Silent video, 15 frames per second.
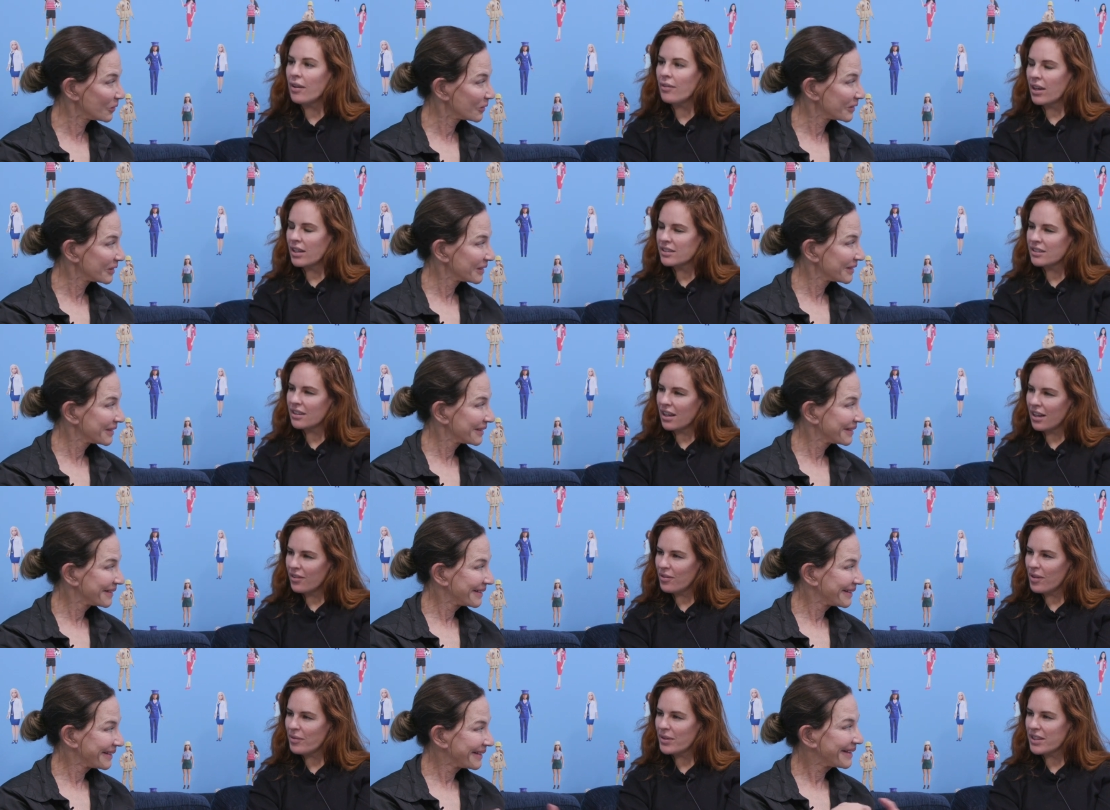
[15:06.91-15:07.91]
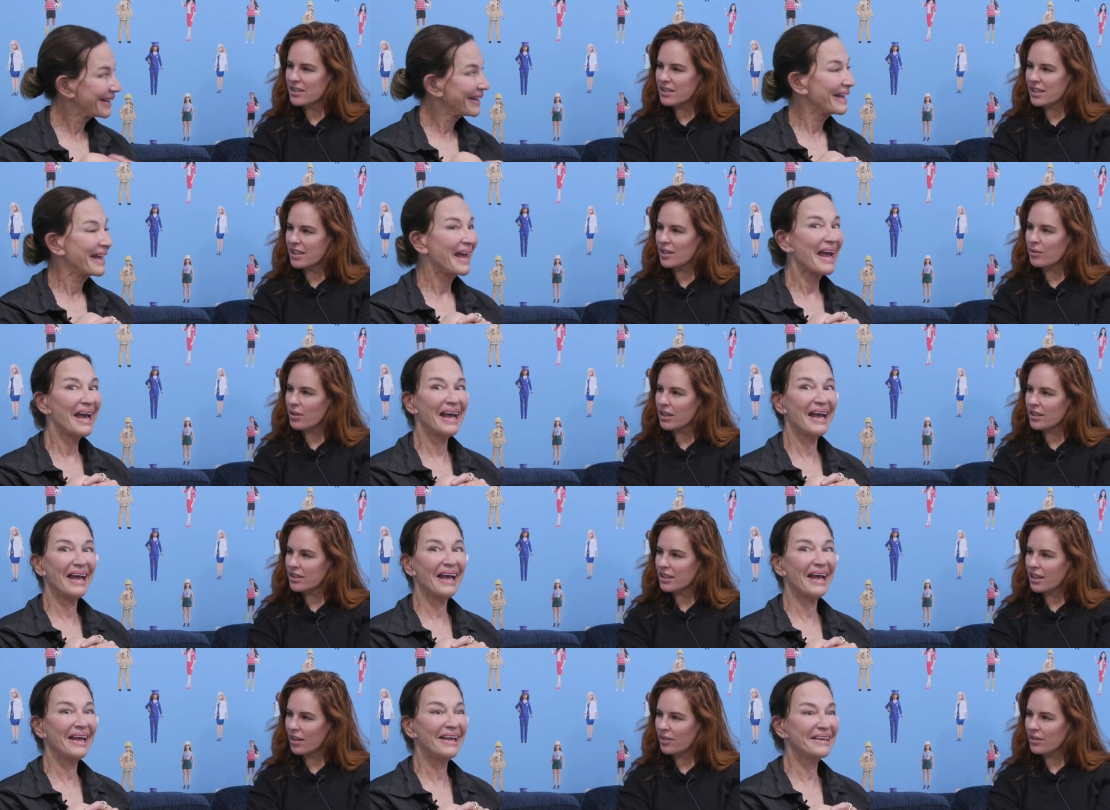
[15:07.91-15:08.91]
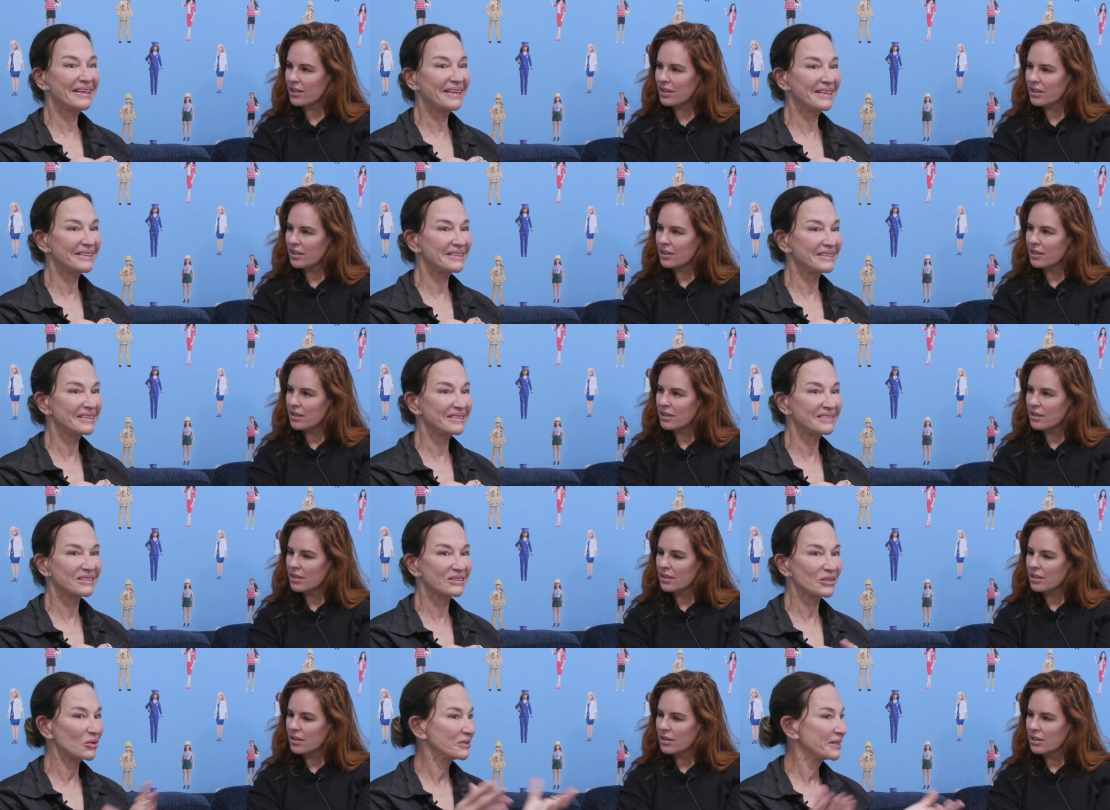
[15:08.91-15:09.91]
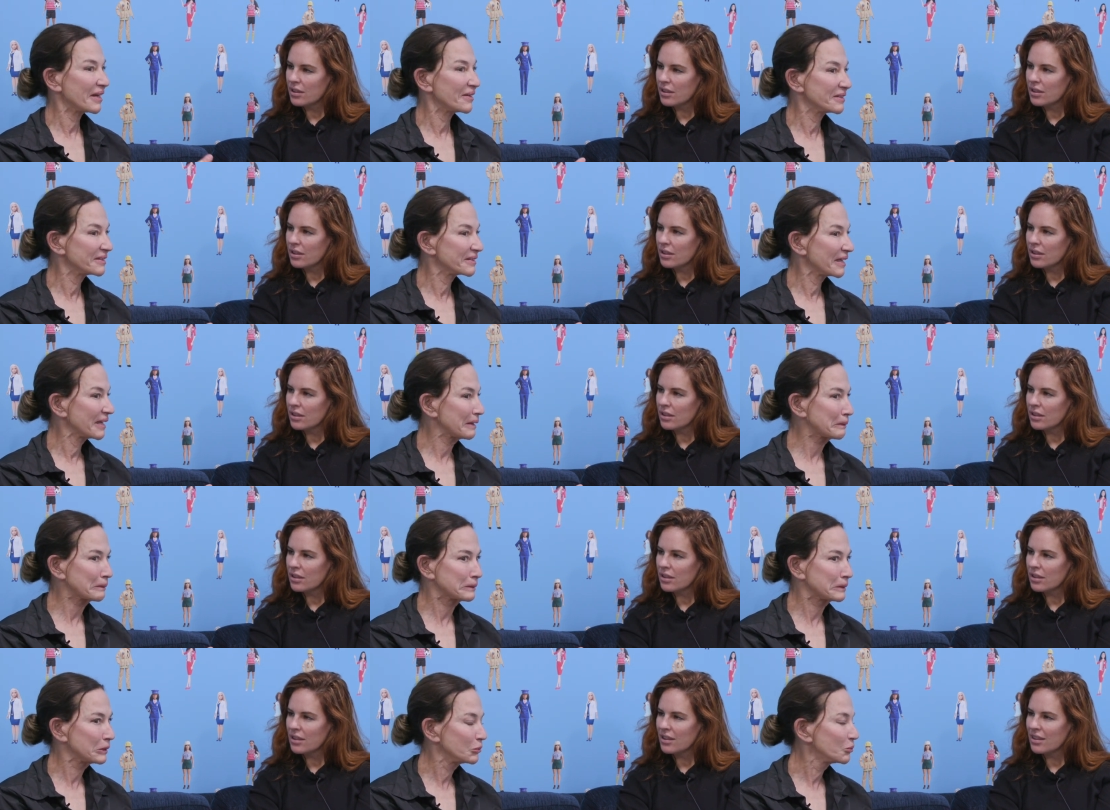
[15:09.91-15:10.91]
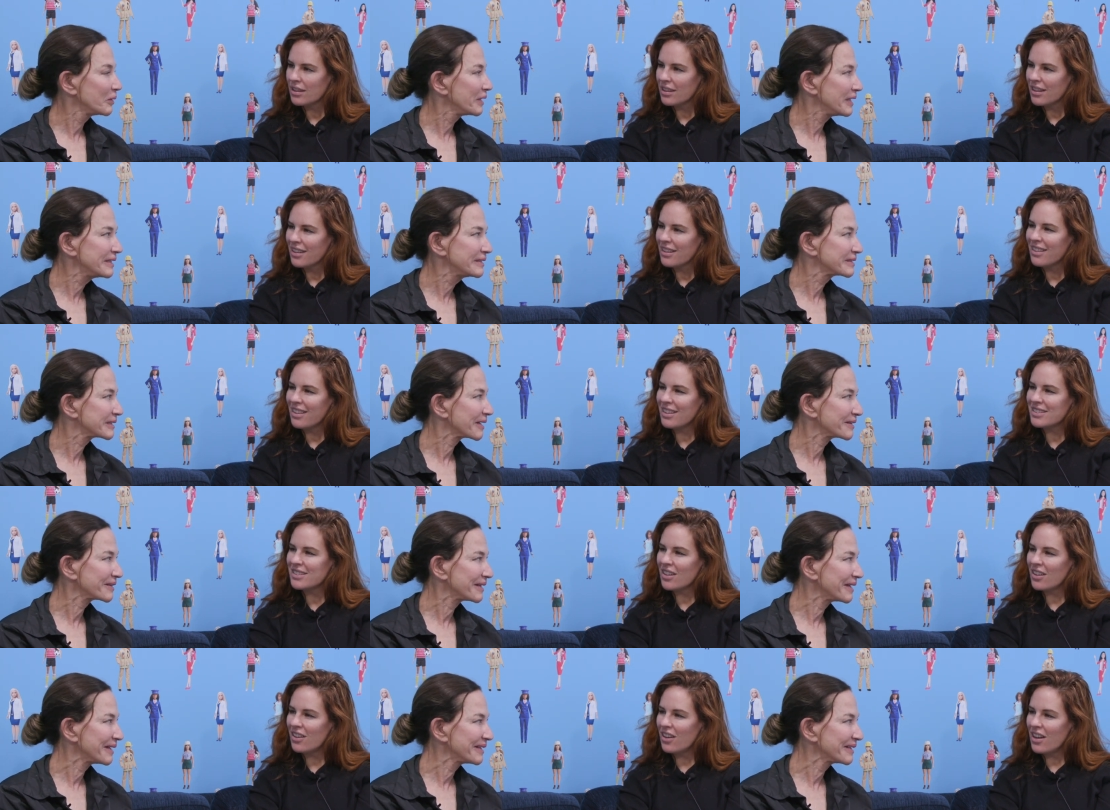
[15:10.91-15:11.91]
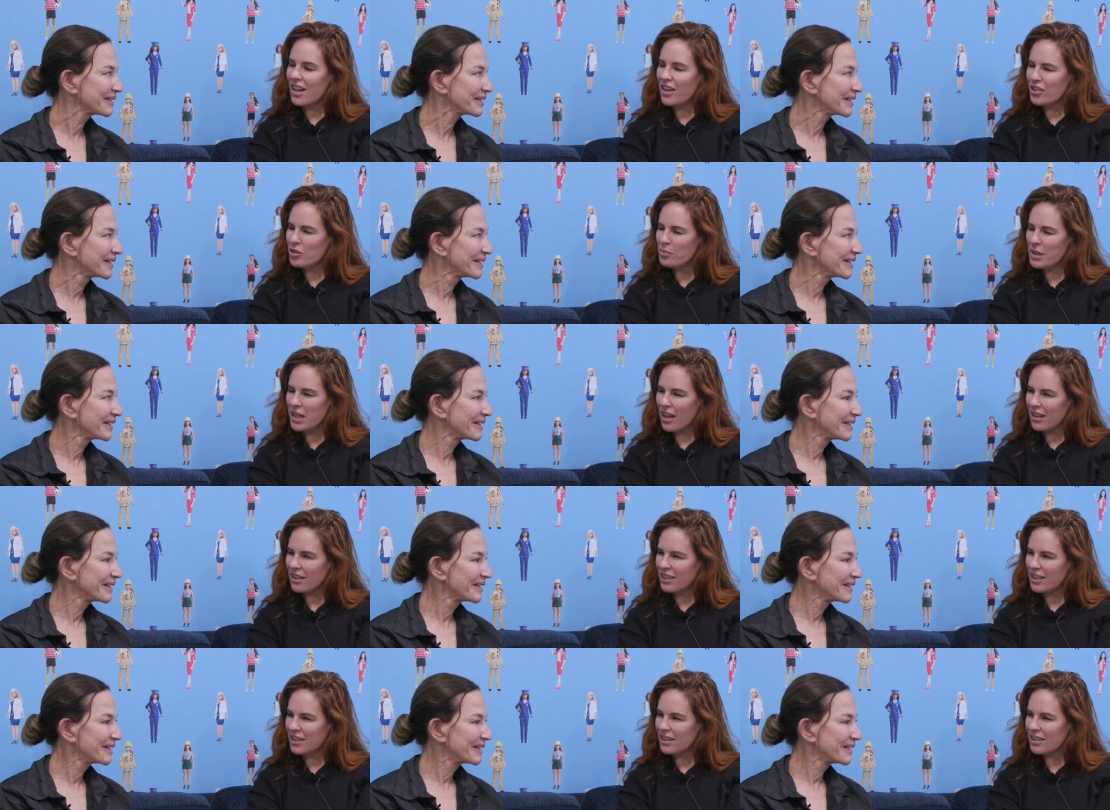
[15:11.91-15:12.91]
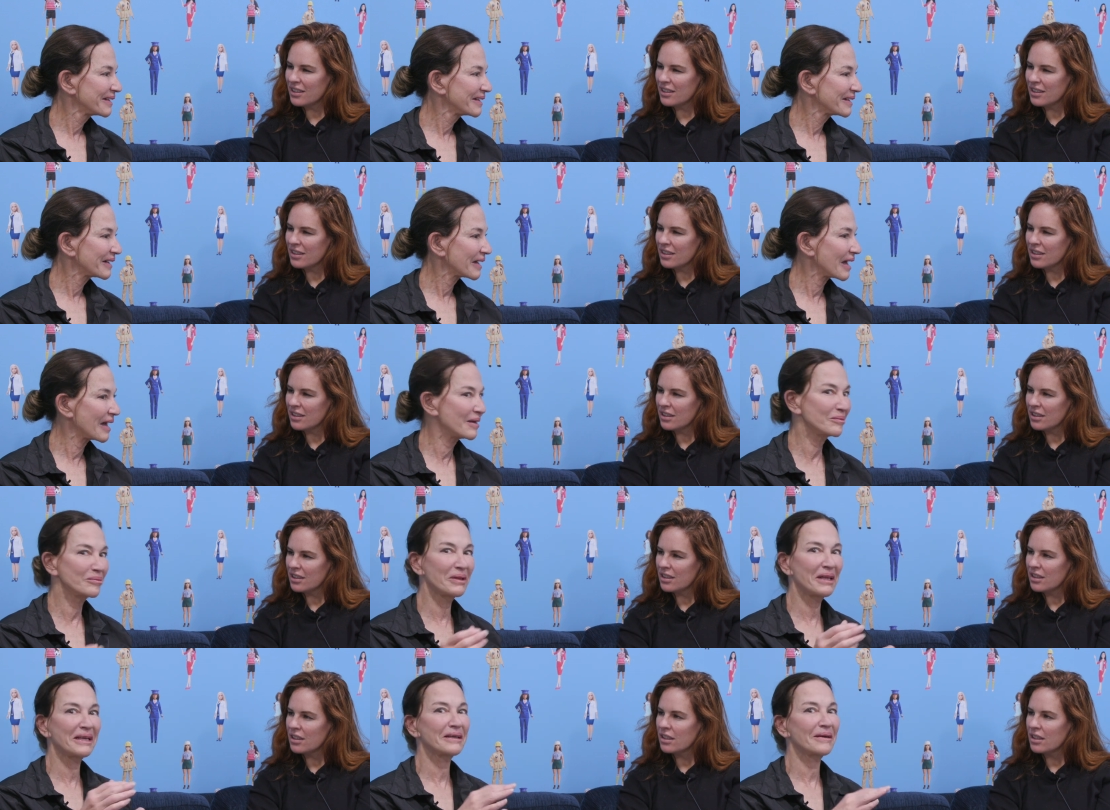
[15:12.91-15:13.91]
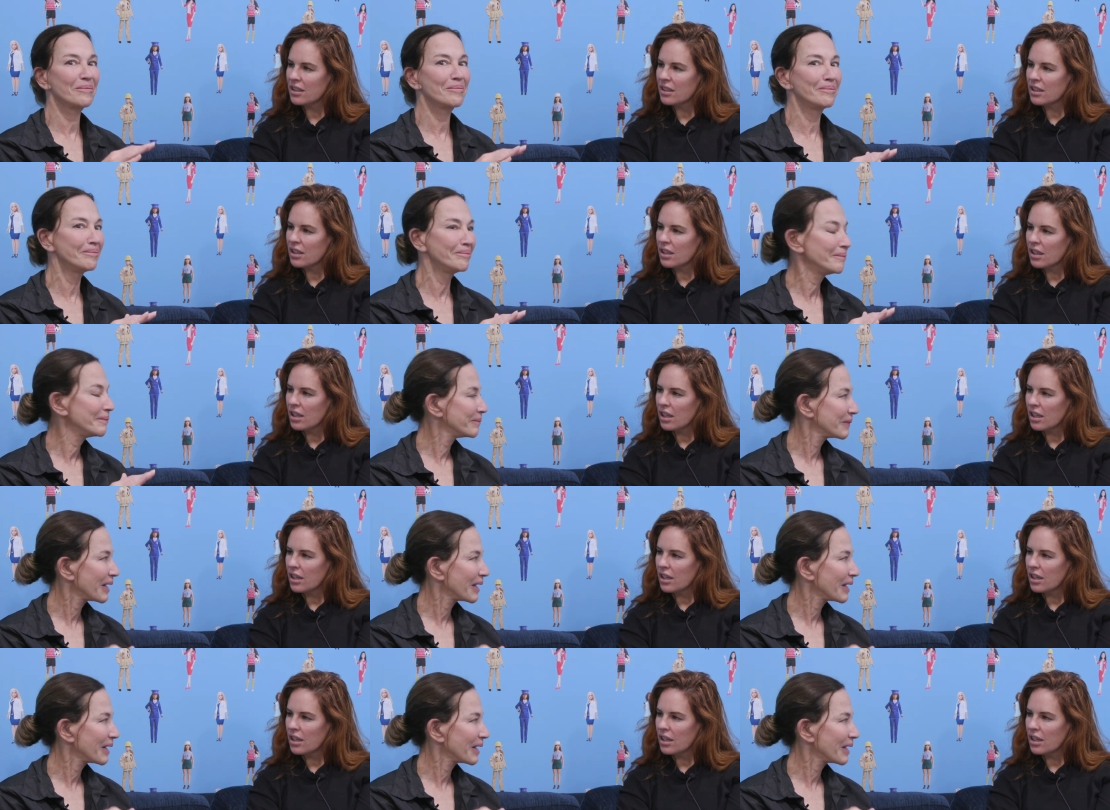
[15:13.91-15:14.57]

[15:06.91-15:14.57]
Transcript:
Speaker 1: Yep, I, I remember the ski one.
Speaker 2: Yep. And it sold out in like two weeks,
Speaker 1: That's, I think. And are you a big athlete?
Speaker 2: I'm like a, I'm